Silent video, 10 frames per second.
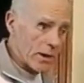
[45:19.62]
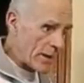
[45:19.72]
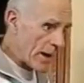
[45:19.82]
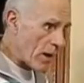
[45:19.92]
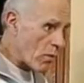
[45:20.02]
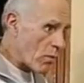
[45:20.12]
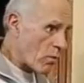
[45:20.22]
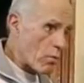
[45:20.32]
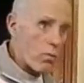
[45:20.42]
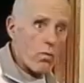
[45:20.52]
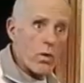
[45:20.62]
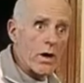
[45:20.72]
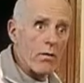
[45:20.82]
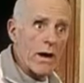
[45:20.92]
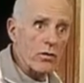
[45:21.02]
Now, we're
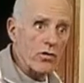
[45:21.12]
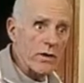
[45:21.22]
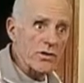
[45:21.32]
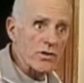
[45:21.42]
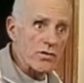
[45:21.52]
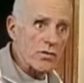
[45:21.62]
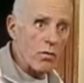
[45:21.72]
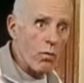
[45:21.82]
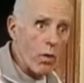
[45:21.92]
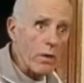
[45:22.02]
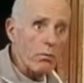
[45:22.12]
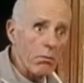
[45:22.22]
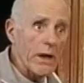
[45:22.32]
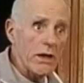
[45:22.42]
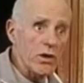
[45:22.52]
ground creatures. What
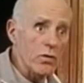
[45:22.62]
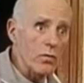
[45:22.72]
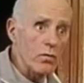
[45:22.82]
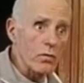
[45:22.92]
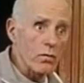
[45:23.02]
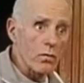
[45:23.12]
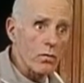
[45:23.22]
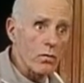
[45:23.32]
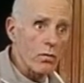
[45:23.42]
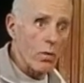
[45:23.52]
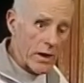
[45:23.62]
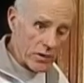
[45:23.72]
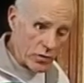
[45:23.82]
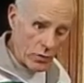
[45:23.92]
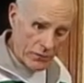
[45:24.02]
might you want to
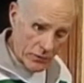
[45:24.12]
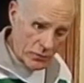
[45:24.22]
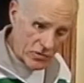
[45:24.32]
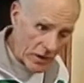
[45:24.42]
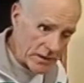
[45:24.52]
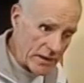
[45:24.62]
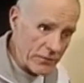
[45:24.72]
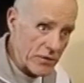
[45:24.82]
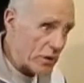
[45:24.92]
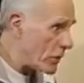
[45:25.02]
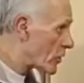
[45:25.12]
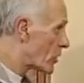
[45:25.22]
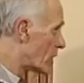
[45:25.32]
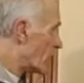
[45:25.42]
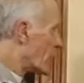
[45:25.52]
do if you suddenly feel
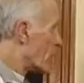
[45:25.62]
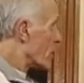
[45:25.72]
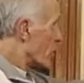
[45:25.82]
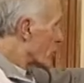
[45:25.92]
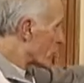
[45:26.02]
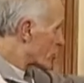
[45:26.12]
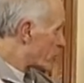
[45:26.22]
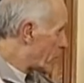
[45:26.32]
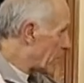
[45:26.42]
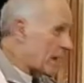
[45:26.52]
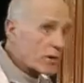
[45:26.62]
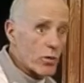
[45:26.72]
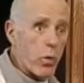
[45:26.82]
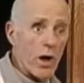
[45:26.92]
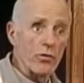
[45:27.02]
your speed
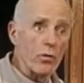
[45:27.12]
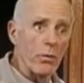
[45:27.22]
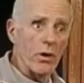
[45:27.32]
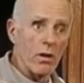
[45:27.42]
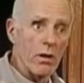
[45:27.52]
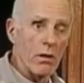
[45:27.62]
quadruple?